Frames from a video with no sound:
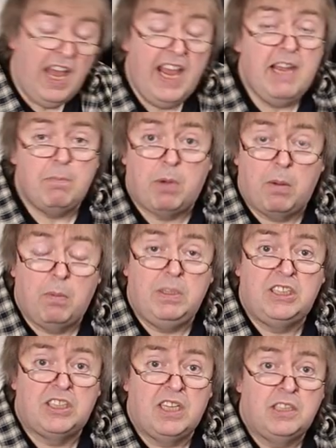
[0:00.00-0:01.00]
It
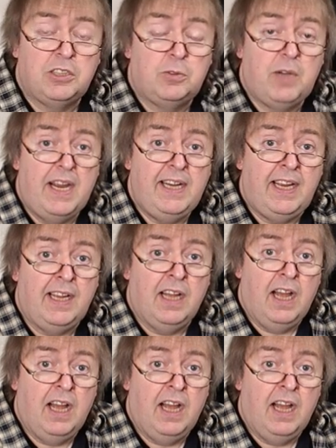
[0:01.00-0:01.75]
probably started raining,